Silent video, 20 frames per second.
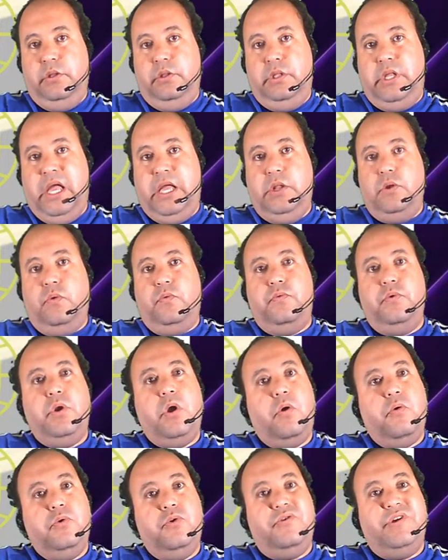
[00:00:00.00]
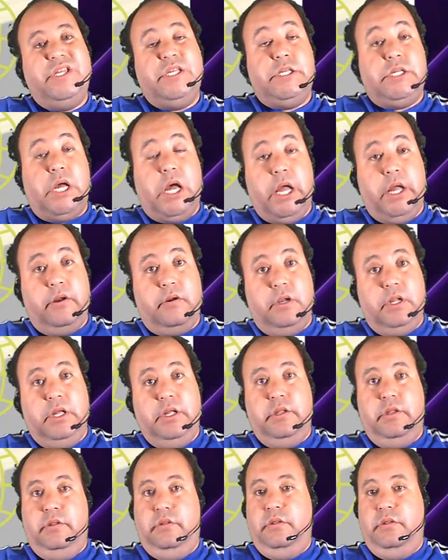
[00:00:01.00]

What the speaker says: they don't know you entirely.